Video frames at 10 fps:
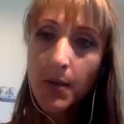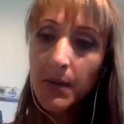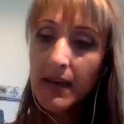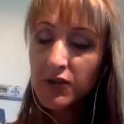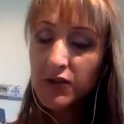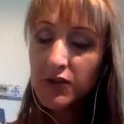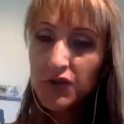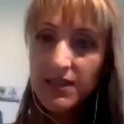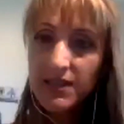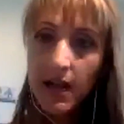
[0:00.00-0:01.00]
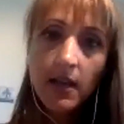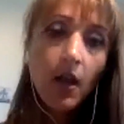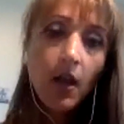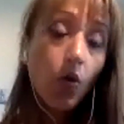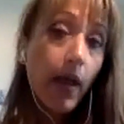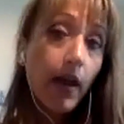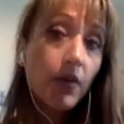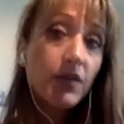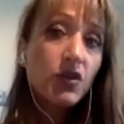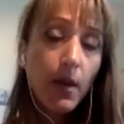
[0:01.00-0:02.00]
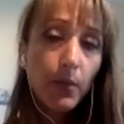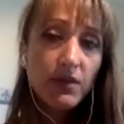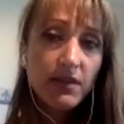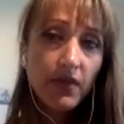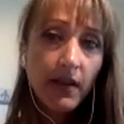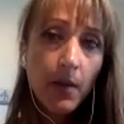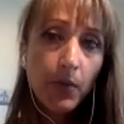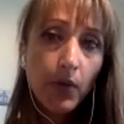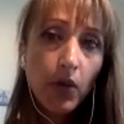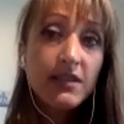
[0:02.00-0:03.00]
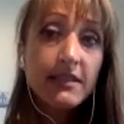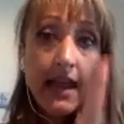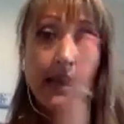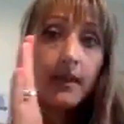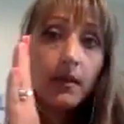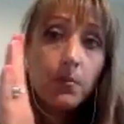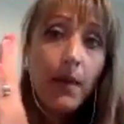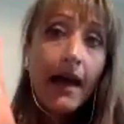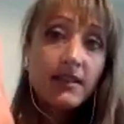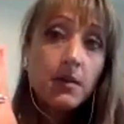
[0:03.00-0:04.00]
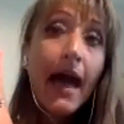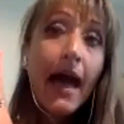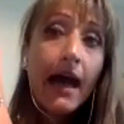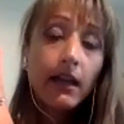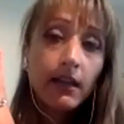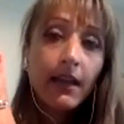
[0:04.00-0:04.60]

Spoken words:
an exercise where the two members of the couple are standing back to back,